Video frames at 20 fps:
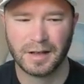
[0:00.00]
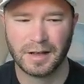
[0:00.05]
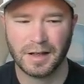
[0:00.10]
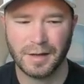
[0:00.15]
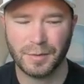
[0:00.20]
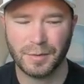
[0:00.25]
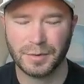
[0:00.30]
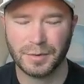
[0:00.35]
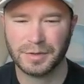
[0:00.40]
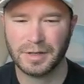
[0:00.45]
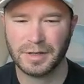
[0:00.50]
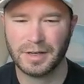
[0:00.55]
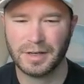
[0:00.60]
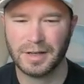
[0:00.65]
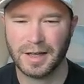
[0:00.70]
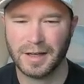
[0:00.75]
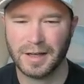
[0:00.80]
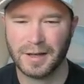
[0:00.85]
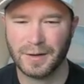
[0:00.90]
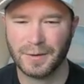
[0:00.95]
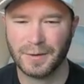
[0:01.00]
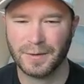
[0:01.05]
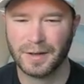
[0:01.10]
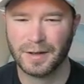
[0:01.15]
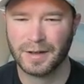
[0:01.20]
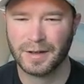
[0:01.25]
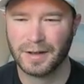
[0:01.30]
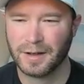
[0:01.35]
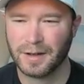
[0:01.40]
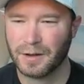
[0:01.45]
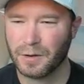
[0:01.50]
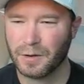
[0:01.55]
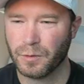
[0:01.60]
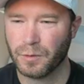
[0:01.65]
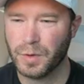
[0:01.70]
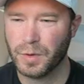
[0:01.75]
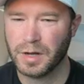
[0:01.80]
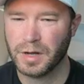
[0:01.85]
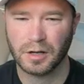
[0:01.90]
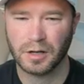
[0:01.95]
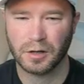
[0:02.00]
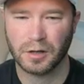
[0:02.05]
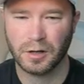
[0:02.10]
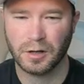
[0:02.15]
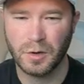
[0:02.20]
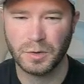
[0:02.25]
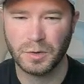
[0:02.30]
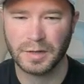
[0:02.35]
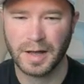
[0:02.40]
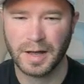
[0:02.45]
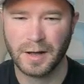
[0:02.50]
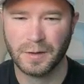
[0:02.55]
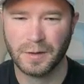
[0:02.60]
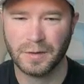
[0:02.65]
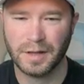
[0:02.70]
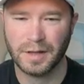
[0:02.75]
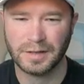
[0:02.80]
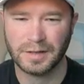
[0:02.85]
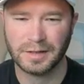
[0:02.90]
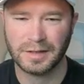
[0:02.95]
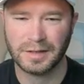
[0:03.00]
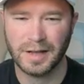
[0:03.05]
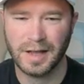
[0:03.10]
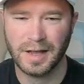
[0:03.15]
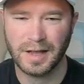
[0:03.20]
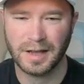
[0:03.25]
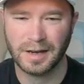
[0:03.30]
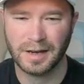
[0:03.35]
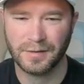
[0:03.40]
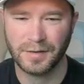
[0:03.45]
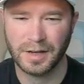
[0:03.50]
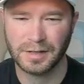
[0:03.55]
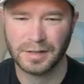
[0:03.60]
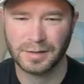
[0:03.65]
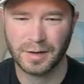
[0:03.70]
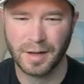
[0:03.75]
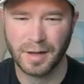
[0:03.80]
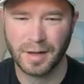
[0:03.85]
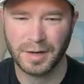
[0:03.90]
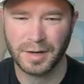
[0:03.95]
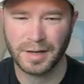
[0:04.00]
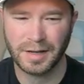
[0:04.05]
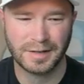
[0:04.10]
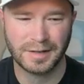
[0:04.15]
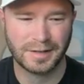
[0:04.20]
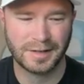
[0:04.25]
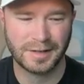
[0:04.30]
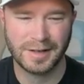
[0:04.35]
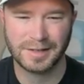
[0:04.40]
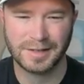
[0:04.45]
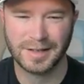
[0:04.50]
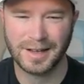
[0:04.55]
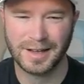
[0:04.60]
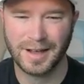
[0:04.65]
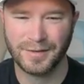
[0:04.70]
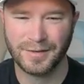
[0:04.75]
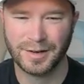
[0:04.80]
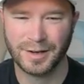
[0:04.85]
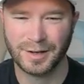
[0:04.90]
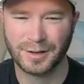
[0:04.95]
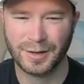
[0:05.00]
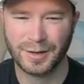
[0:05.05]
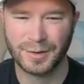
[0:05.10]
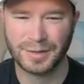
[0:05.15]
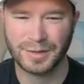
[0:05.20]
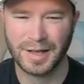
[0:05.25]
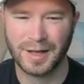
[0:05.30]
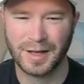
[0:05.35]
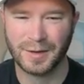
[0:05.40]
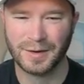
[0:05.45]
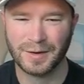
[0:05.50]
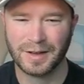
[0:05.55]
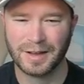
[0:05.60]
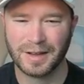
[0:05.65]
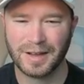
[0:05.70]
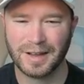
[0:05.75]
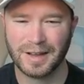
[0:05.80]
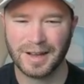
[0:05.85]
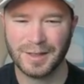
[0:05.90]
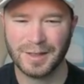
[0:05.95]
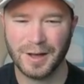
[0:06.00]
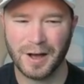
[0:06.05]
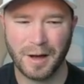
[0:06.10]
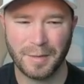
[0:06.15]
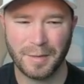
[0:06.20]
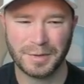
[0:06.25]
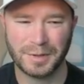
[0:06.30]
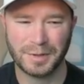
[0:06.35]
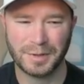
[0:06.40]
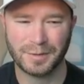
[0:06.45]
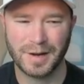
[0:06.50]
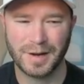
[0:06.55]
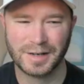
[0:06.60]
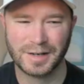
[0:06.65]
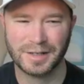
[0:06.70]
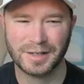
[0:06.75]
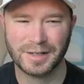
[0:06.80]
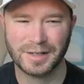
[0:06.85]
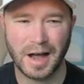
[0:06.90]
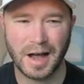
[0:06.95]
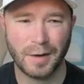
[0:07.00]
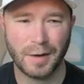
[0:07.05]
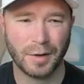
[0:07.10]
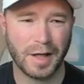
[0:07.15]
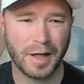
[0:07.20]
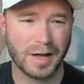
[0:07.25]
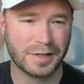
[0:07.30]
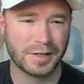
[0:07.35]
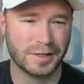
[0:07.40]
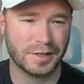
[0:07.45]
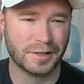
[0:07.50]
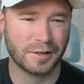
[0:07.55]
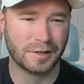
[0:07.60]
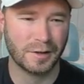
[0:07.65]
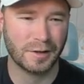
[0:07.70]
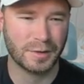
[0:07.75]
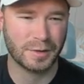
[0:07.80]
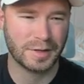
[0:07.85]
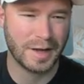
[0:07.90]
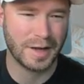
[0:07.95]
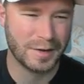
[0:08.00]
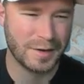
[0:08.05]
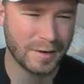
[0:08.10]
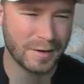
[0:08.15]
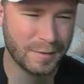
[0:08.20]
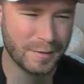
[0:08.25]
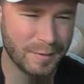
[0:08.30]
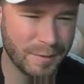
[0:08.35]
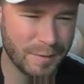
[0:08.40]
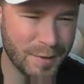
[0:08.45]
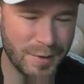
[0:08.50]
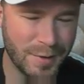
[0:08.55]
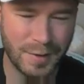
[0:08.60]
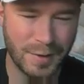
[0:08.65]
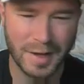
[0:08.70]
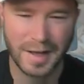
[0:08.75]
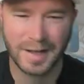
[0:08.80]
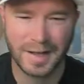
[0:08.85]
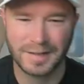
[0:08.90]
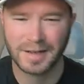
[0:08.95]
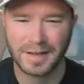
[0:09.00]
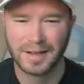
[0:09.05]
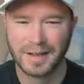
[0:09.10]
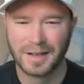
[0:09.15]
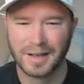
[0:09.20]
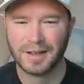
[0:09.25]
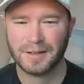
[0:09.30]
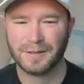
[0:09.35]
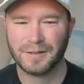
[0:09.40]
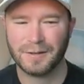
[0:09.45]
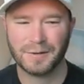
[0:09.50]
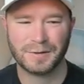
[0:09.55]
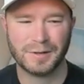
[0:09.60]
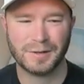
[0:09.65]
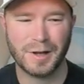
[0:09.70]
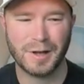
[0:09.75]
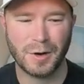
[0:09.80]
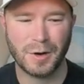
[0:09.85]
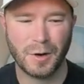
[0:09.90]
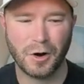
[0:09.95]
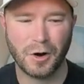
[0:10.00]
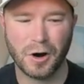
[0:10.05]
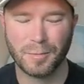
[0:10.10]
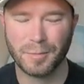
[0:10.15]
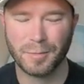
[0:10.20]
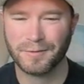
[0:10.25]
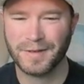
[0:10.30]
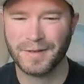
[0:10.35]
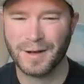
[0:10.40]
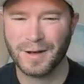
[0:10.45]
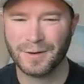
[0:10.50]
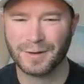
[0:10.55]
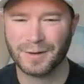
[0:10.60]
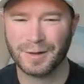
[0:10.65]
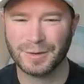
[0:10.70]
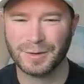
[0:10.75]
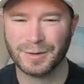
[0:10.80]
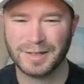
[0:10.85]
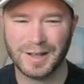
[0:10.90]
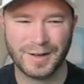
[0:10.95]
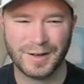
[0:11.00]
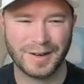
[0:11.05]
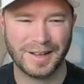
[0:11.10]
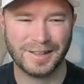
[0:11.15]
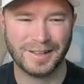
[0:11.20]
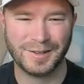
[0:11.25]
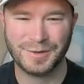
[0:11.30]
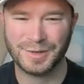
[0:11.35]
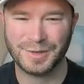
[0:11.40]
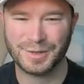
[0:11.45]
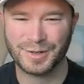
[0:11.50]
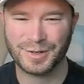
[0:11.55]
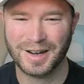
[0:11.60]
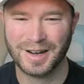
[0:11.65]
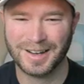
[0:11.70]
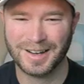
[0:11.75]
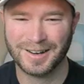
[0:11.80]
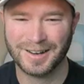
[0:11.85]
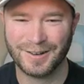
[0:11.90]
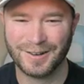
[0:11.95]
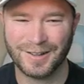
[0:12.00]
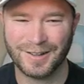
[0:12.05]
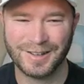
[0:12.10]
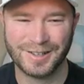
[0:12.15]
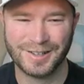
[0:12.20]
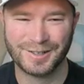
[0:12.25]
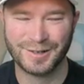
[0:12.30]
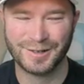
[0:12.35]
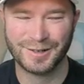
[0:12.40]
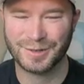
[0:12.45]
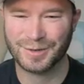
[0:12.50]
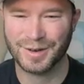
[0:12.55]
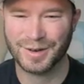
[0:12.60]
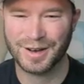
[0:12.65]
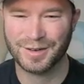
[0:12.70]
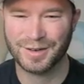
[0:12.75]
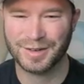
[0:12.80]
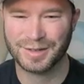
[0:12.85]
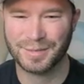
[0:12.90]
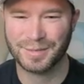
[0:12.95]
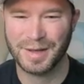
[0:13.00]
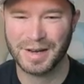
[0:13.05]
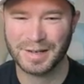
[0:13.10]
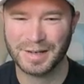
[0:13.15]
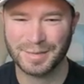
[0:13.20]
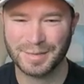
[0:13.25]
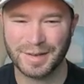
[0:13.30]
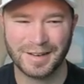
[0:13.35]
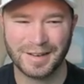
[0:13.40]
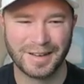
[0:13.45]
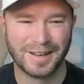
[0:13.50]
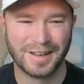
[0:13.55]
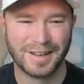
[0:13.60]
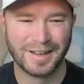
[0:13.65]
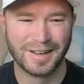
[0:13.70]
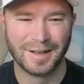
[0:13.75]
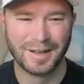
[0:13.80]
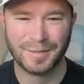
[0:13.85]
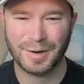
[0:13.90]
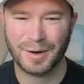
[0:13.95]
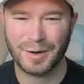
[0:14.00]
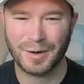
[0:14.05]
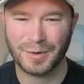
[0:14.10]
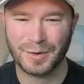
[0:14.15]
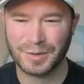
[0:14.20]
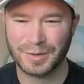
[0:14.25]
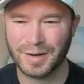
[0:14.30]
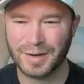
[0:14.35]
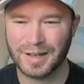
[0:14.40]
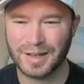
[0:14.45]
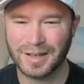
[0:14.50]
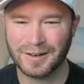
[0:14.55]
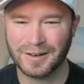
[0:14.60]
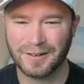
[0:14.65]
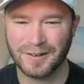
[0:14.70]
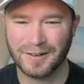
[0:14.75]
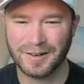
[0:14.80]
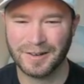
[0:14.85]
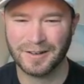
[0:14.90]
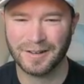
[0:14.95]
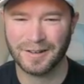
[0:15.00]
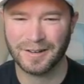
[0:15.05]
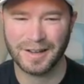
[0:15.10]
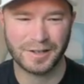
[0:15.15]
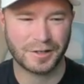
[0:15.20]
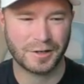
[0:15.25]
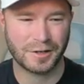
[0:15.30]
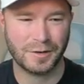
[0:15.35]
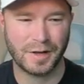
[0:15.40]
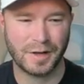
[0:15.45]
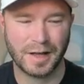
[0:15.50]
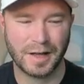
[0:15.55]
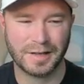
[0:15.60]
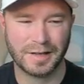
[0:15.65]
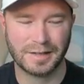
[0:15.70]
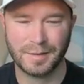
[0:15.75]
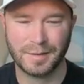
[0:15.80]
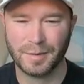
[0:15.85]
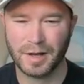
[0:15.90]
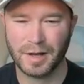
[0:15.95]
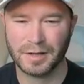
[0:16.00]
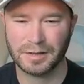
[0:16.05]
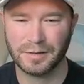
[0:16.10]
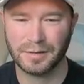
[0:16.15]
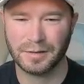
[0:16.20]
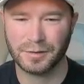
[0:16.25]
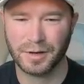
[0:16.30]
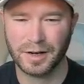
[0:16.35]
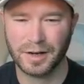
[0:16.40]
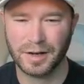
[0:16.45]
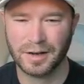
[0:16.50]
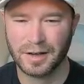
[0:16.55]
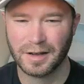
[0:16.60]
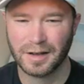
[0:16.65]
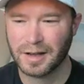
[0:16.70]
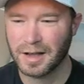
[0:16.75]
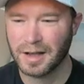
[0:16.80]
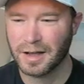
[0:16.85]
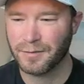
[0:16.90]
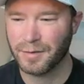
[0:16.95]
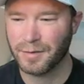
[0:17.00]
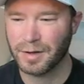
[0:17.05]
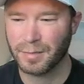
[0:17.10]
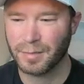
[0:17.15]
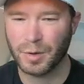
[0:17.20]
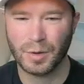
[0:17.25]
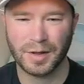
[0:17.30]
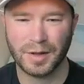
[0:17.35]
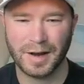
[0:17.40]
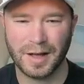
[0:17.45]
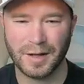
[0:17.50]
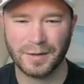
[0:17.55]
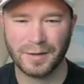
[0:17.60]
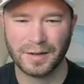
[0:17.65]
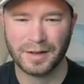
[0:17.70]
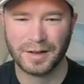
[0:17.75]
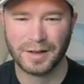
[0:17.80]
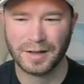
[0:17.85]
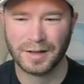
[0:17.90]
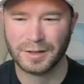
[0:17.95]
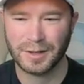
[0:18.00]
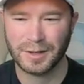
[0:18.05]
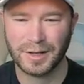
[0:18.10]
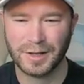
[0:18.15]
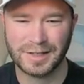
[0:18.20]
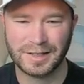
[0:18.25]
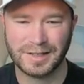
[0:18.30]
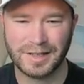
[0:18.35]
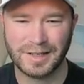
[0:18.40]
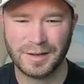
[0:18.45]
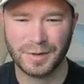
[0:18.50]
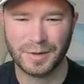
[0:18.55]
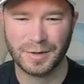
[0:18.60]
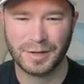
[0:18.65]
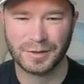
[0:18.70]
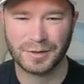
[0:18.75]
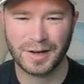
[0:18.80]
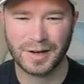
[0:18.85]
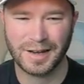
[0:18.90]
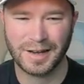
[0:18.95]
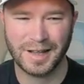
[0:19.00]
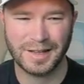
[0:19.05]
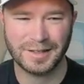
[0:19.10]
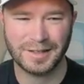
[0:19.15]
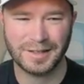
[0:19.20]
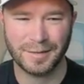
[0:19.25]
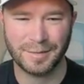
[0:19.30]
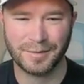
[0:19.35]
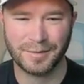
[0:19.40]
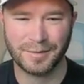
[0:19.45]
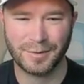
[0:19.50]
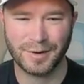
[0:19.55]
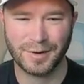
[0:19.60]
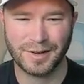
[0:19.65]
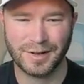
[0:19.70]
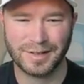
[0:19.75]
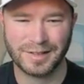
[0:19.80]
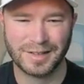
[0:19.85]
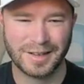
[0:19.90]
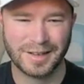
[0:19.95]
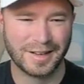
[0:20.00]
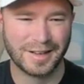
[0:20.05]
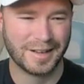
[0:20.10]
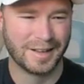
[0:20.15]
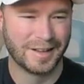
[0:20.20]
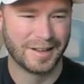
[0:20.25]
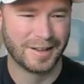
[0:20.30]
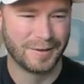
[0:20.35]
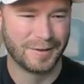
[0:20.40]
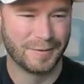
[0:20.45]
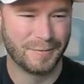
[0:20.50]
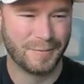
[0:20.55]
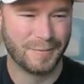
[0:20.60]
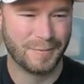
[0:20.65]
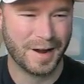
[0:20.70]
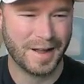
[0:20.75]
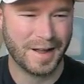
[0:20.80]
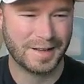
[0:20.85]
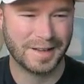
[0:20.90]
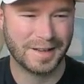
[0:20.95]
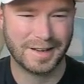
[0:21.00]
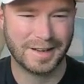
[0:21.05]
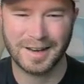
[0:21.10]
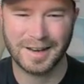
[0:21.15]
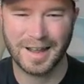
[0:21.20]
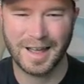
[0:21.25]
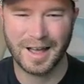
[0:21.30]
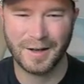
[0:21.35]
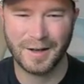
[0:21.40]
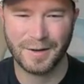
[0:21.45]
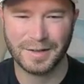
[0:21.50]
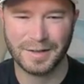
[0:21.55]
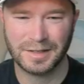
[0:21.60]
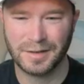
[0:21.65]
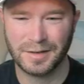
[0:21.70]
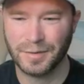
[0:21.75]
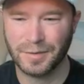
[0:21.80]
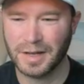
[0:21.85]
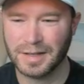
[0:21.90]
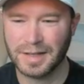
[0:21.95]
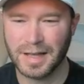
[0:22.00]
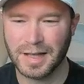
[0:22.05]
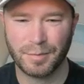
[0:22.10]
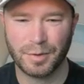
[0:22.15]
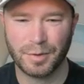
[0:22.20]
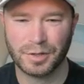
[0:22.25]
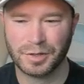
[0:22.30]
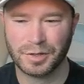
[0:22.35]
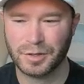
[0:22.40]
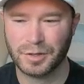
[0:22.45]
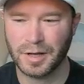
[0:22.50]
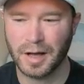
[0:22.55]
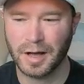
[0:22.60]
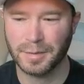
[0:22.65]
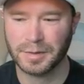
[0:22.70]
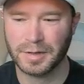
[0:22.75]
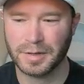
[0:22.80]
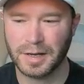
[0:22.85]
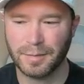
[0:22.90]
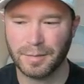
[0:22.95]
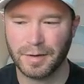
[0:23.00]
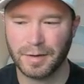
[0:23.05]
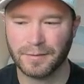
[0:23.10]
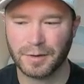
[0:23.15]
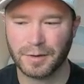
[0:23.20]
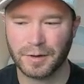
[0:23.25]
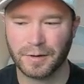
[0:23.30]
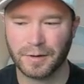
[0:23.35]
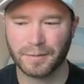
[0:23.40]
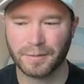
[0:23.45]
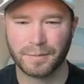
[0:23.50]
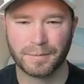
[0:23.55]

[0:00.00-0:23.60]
and we'll see how we can close out this day. And if it ends up coming against us and having to close out in the opposite direction, I will actually just close it out here with you guys. There's no harm or foul closing out a losing trade at all. It just shows great risk management. But I also want to get on here and show you guys a positive trade if we can pull it out. So let's just see where the trade ends up for us right now and see if we can get that push to the upside a bit further.